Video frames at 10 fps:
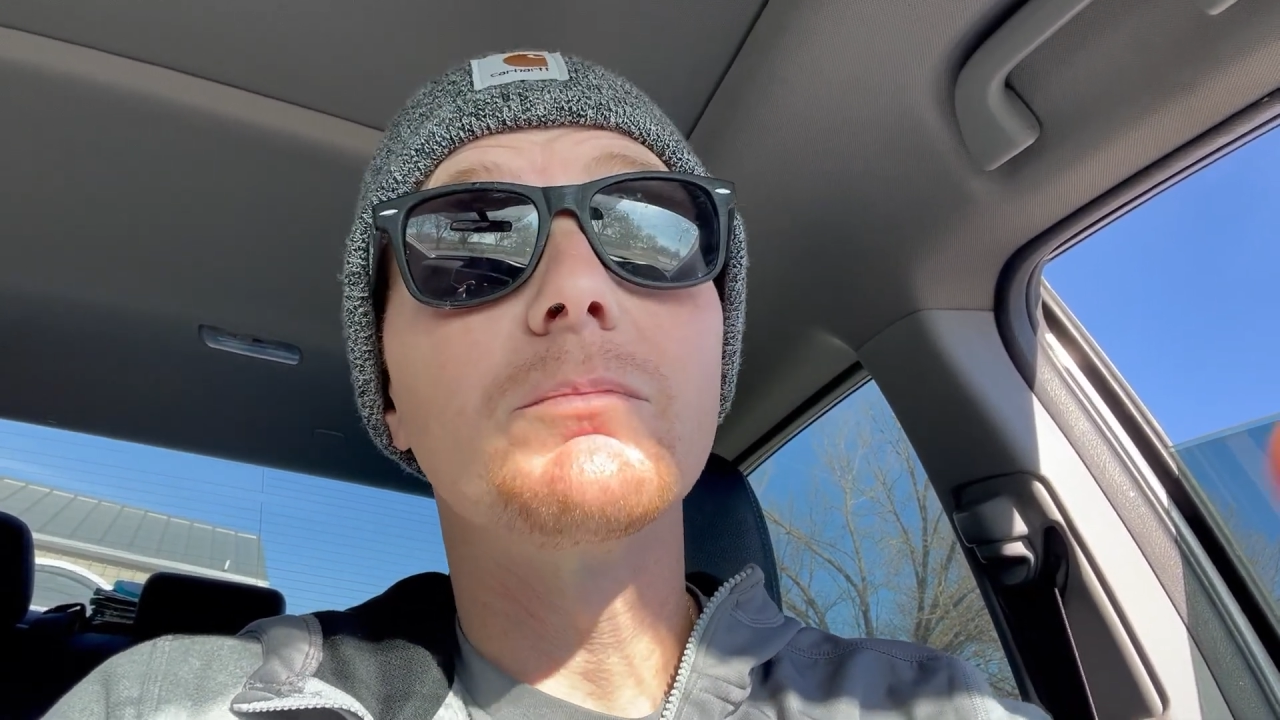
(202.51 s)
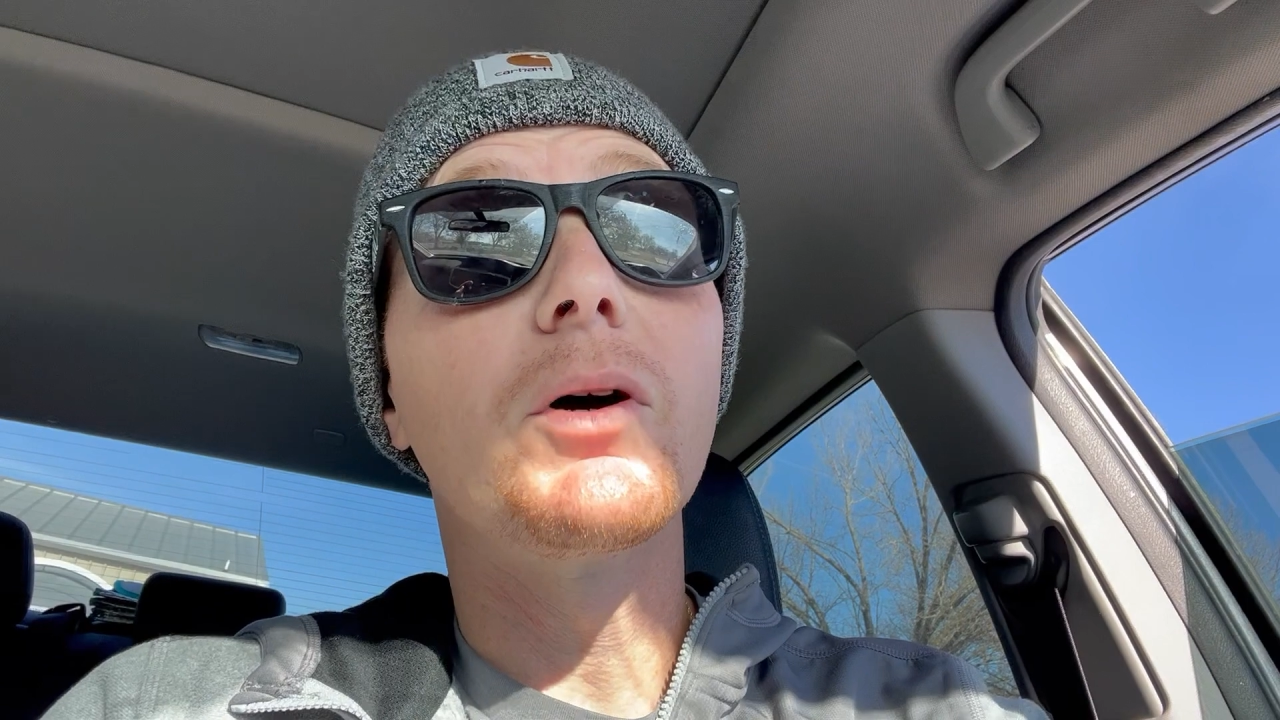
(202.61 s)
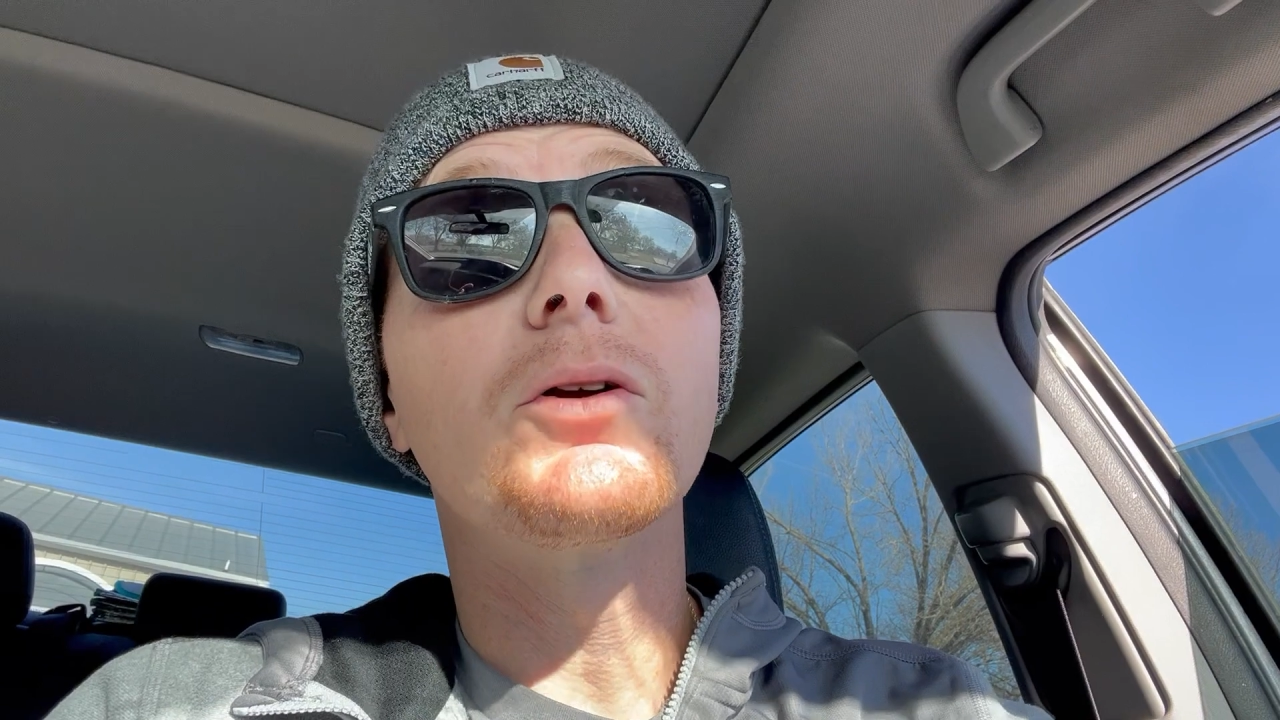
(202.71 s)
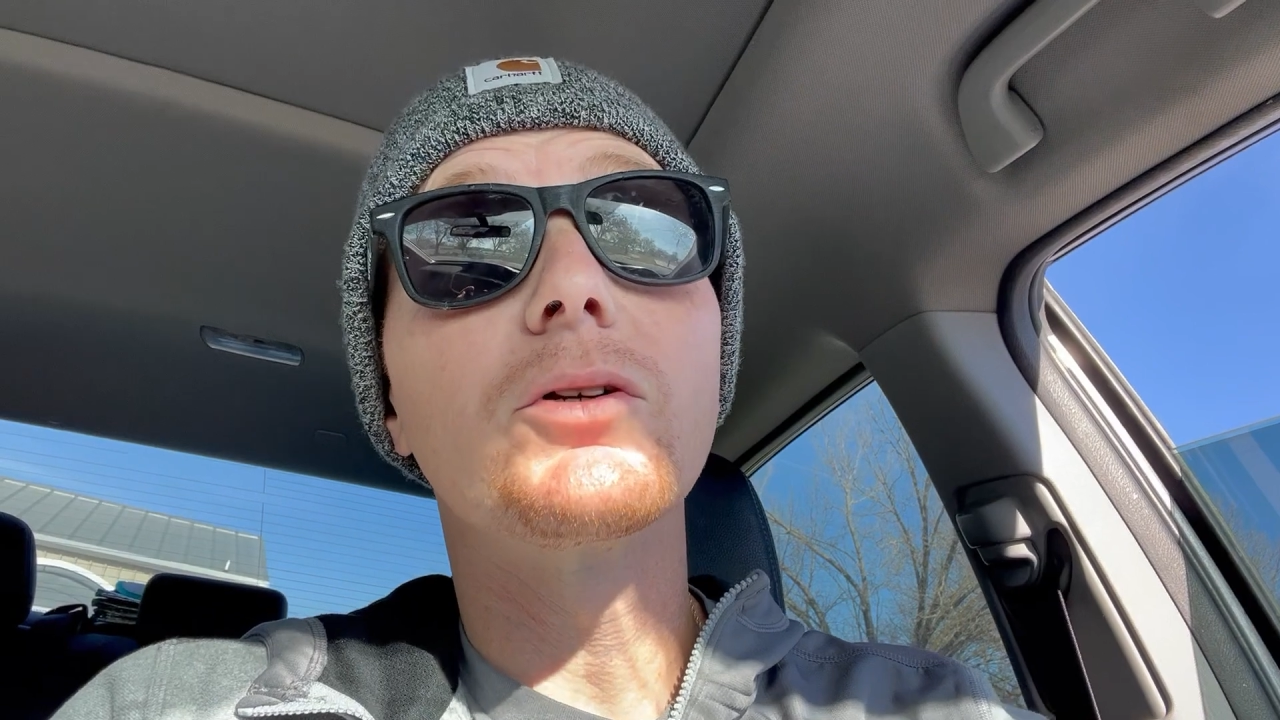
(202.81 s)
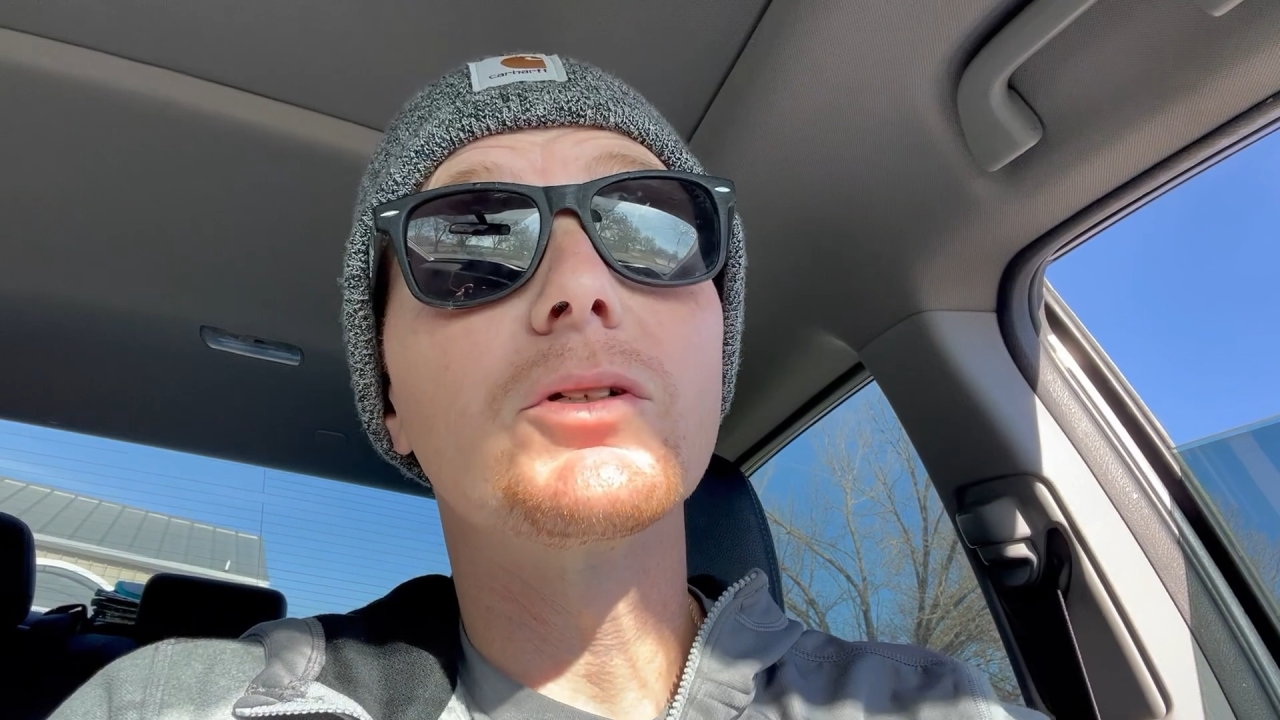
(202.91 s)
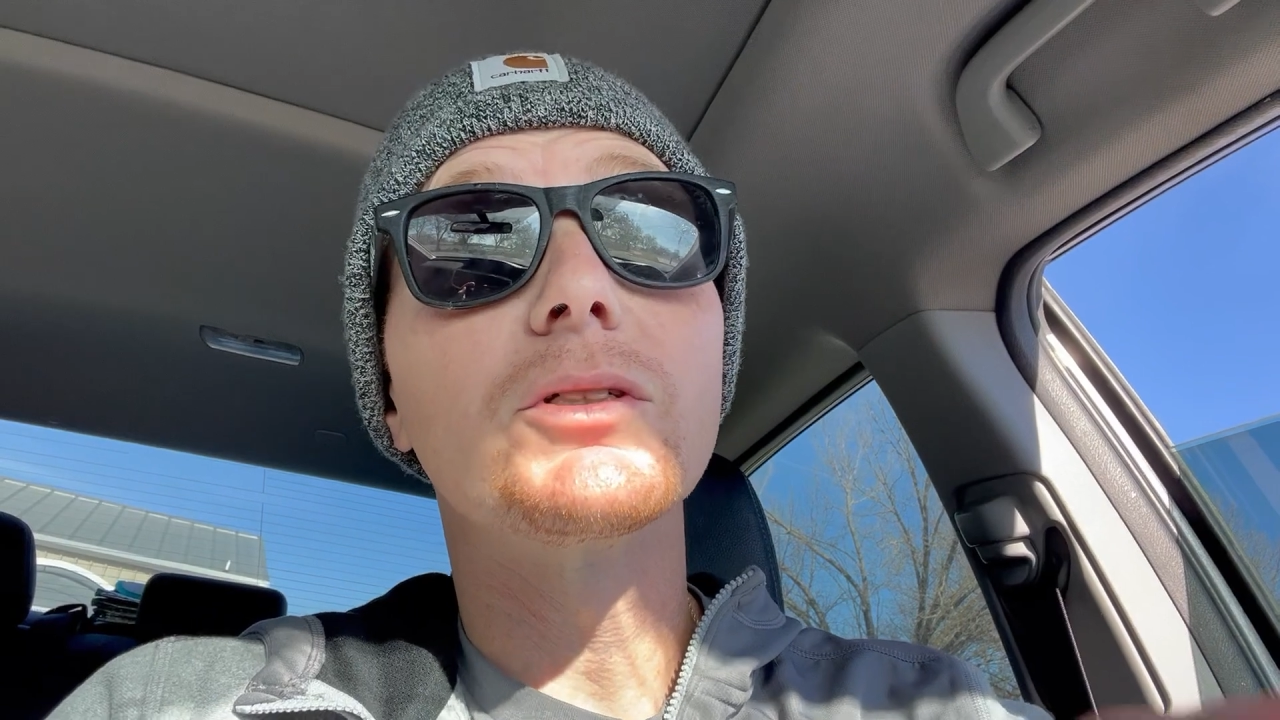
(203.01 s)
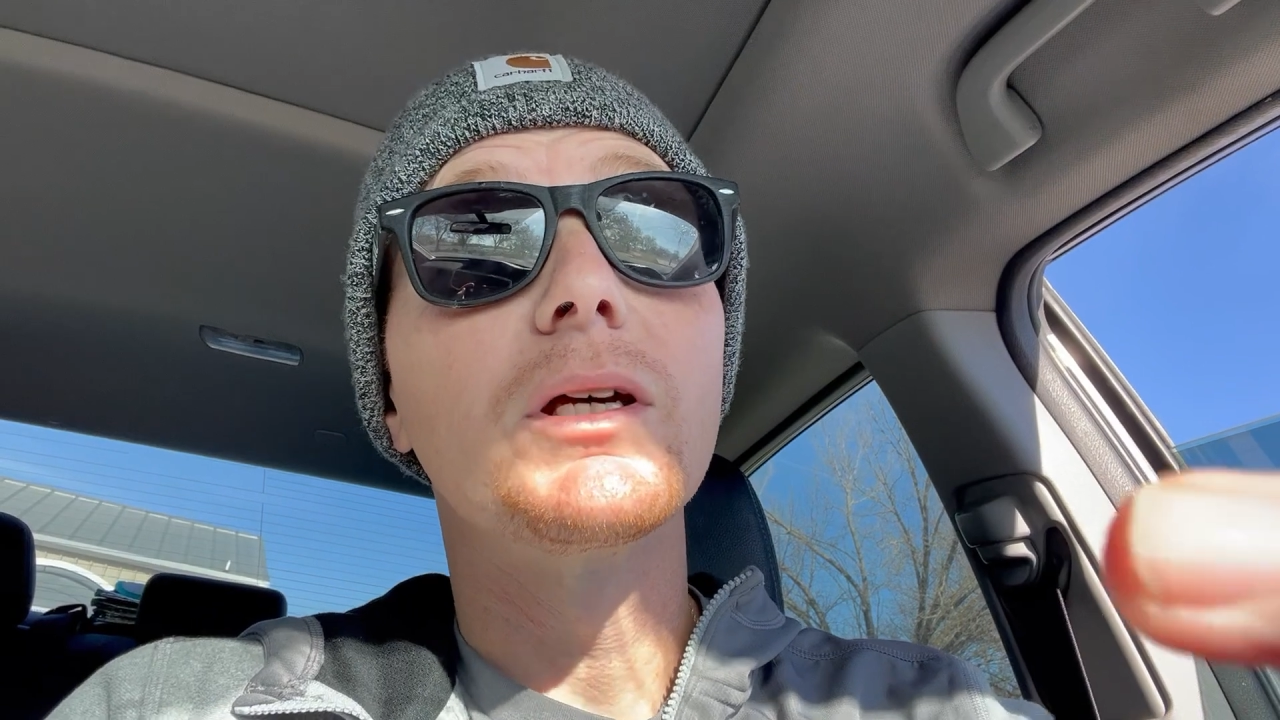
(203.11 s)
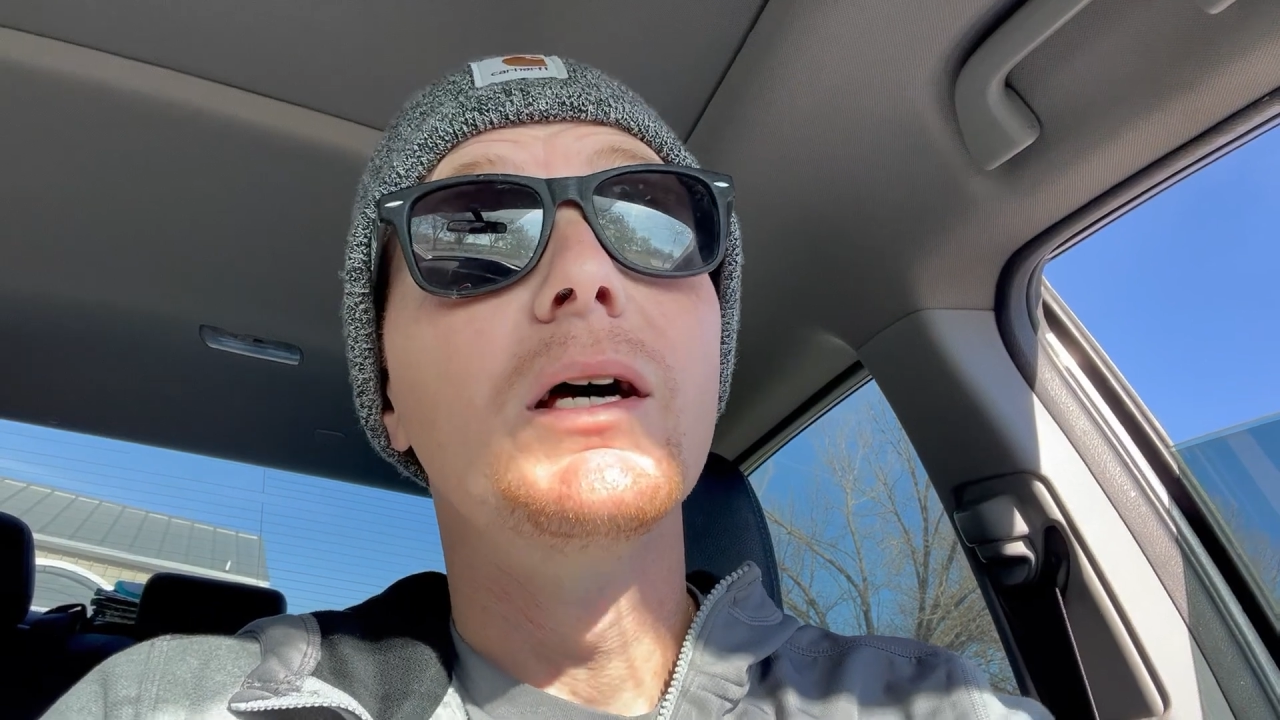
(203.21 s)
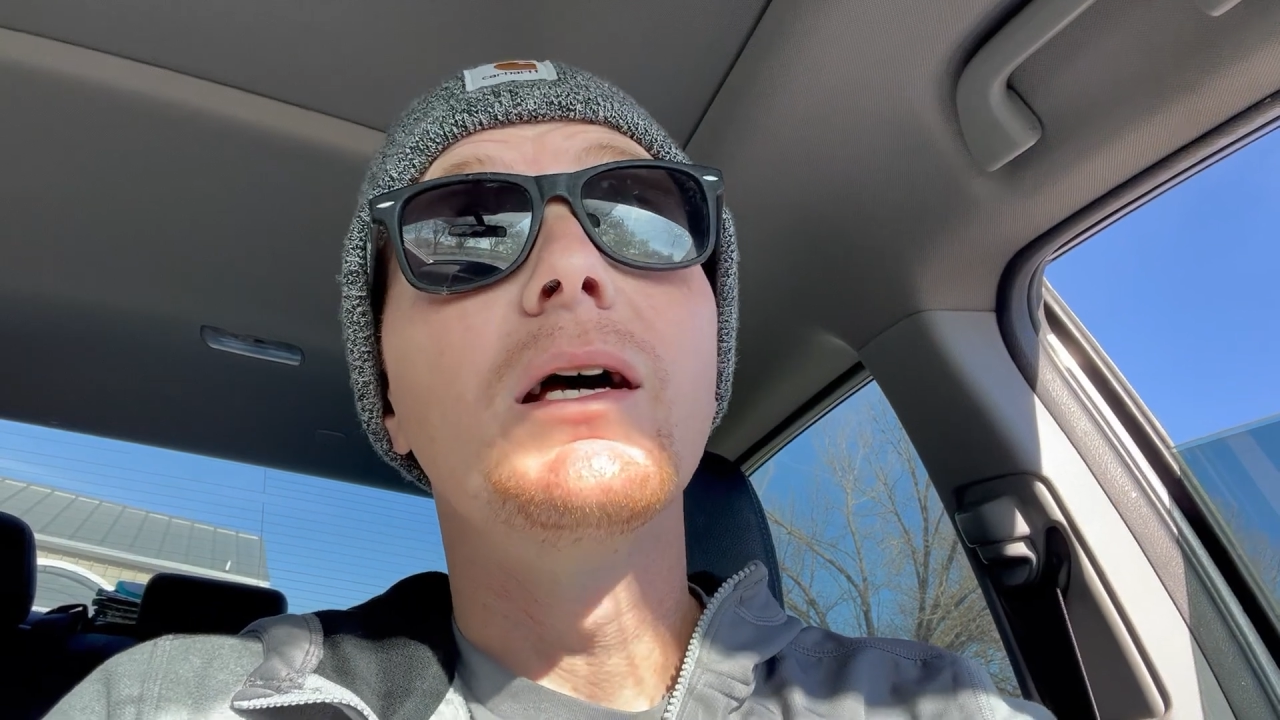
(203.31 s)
murderers.